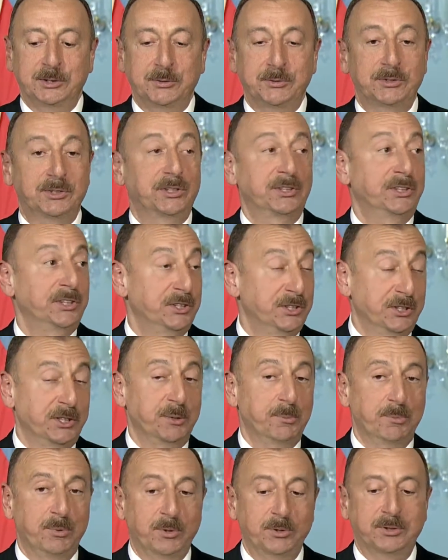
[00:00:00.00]
of strategic
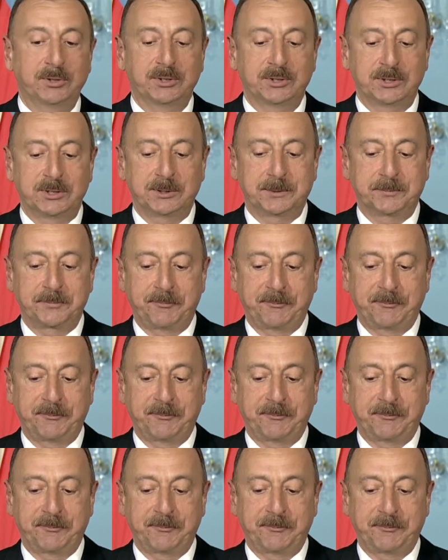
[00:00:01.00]
importance.